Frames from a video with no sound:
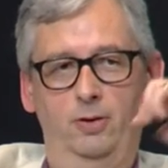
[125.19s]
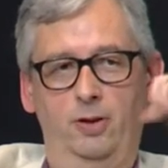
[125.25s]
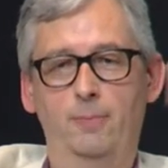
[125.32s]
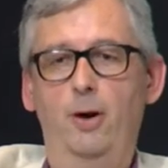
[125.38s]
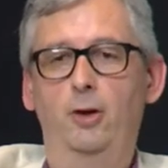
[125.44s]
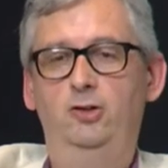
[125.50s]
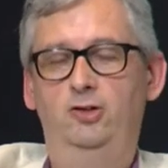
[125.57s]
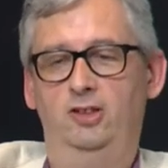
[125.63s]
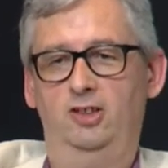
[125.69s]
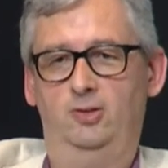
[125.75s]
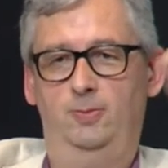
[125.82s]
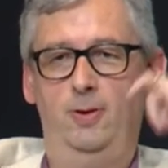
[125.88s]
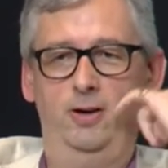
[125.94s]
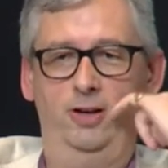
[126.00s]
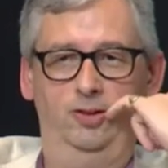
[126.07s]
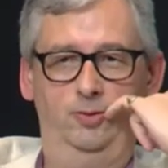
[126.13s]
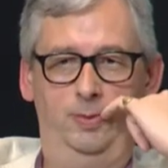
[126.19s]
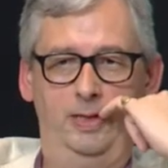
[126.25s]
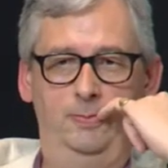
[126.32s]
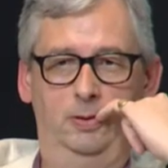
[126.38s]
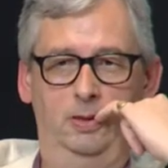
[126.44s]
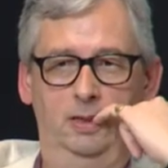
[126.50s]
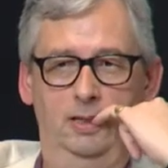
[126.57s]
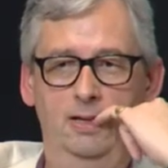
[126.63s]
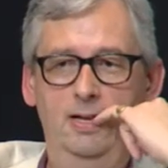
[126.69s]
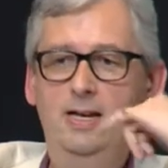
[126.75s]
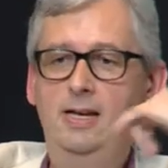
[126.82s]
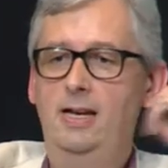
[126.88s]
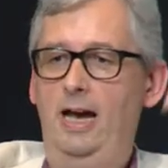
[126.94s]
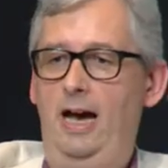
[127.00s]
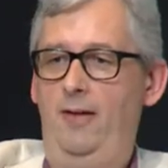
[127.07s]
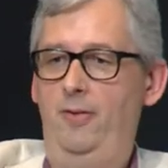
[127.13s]
the most experienced people,
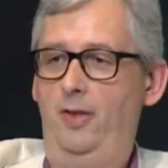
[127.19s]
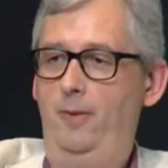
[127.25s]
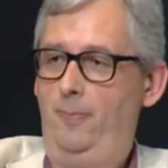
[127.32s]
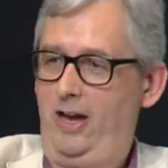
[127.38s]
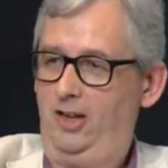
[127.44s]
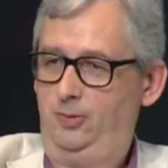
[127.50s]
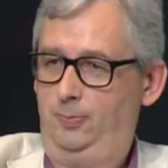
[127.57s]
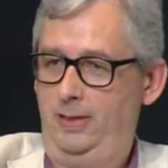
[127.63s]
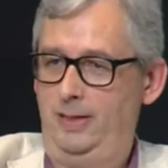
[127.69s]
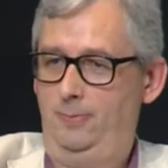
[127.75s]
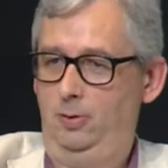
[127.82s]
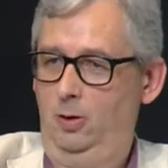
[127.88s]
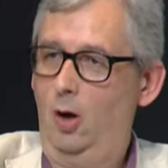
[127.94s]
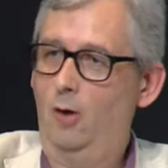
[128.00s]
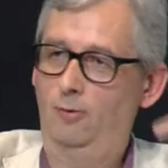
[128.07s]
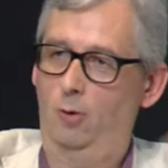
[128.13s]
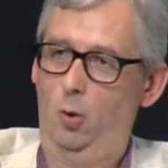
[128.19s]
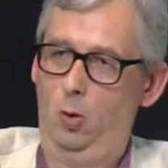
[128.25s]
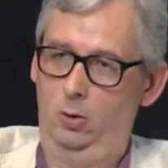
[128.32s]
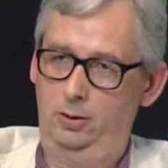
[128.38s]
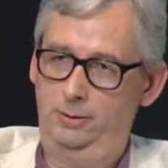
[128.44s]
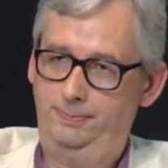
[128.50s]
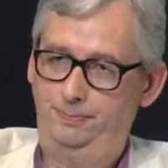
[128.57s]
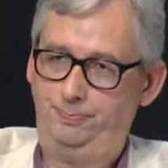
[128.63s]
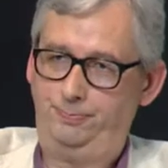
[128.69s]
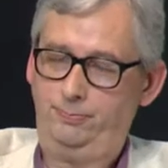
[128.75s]
and the best people of all